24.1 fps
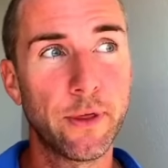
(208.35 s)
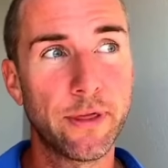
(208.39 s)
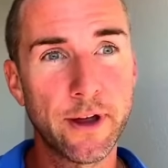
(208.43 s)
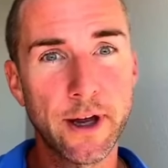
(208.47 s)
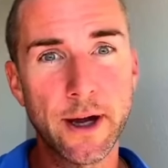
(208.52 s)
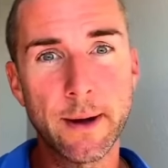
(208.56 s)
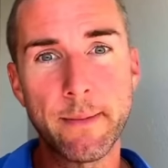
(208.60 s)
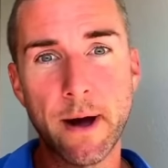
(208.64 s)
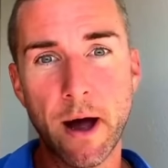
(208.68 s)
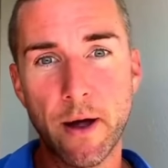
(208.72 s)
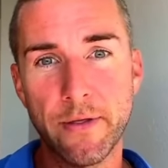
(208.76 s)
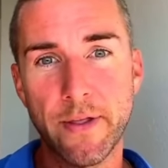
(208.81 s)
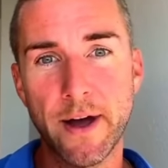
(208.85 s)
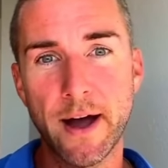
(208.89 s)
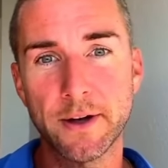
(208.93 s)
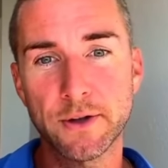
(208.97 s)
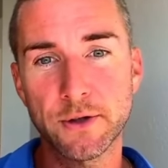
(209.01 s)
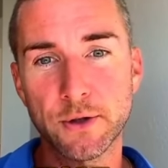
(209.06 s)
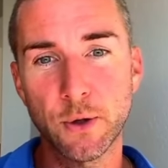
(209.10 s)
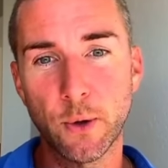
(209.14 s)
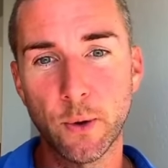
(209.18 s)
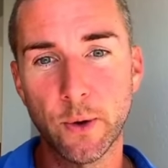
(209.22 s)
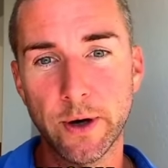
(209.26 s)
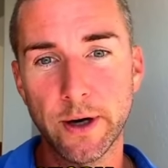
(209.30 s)
So if we think about
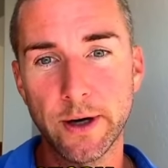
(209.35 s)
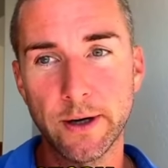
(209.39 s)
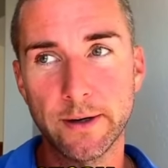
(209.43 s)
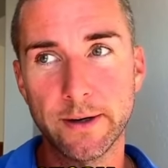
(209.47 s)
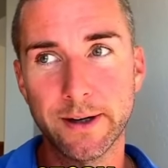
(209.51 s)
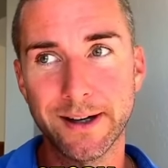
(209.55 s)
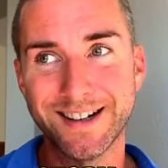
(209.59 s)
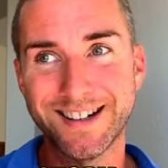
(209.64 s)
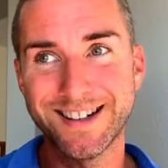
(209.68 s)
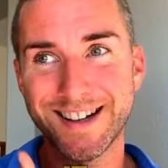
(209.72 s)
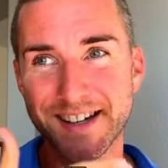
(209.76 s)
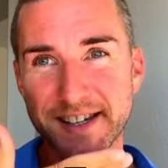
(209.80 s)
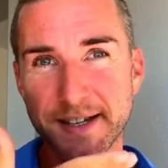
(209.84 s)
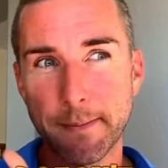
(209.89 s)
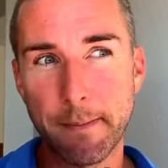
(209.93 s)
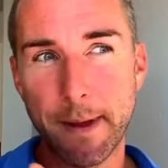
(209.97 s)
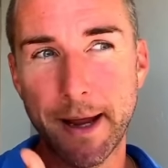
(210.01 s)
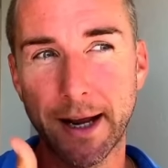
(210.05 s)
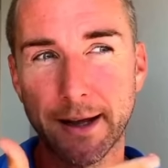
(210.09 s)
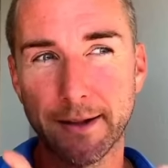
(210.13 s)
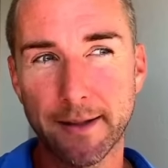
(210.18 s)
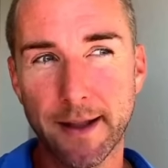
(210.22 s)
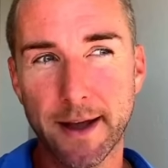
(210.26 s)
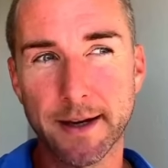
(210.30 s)
that story, it
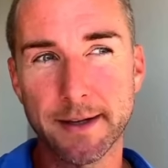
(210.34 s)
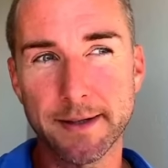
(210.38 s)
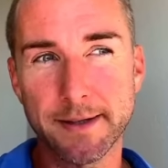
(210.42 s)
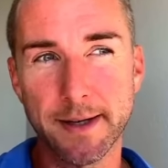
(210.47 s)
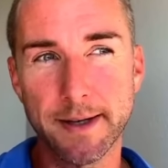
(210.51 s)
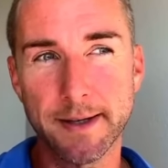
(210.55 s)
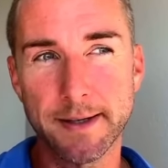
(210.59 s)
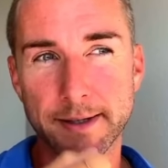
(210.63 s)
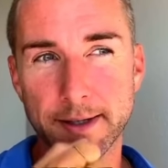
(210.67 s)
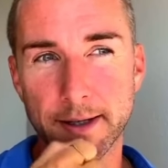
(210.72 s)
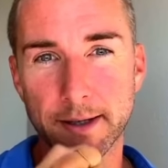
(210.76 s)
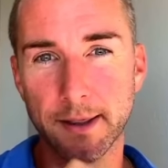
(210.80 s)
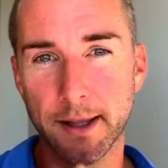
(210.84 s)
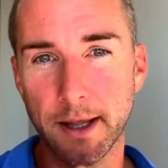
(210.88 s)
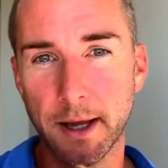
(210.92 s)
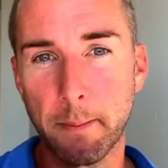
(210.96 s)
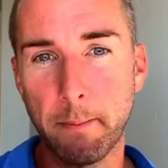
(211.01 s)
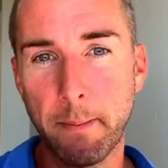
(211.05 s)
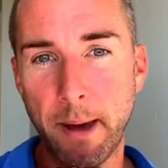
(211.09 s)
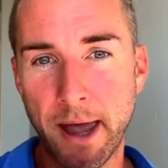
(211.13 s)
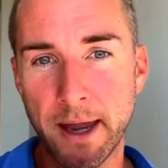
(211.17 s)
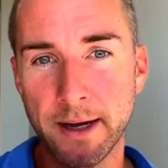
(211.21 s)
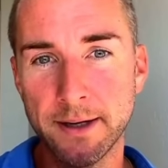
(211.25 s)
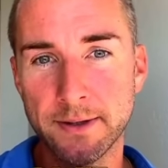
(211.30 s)
doesn't make a lot of sense to
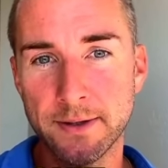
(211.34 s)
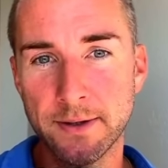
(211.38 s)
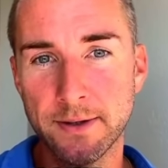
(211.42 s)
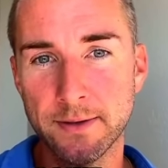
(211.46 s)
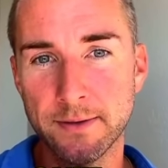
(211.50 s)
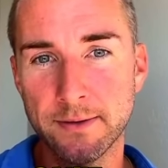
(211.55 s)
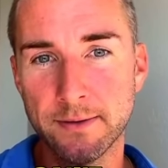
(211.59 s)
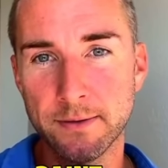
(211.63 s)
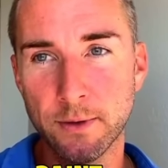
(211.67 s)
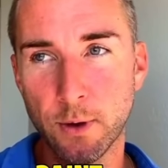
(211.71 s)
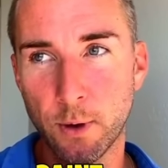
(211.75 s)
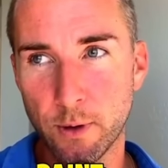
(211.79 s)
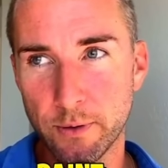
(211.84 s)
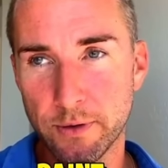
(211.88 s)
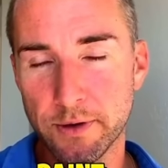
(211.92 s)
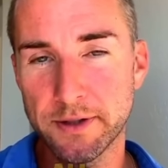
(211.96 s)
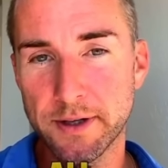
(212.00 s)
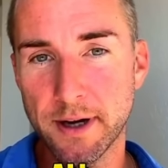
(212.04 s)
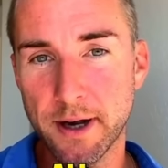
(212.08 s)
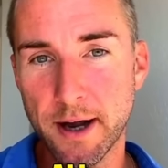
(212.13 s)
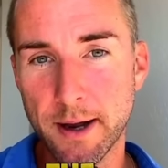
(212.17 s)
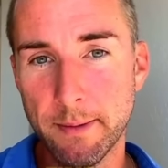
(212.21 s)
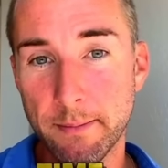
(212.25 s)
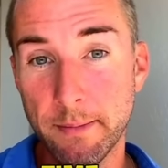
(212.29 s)
lick paint all
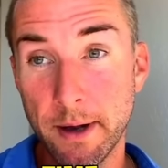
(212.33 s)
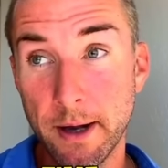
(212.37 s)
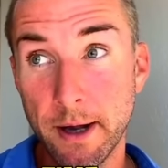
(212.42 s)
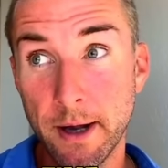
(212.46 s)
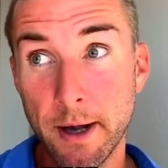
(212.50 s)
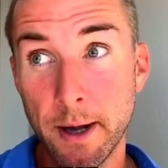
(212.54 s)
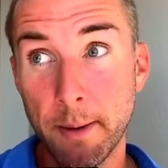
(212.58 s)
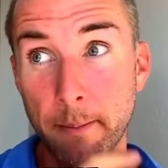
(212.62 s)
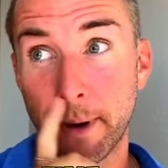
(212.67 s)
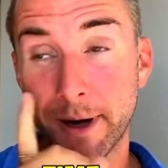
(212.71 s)
the time.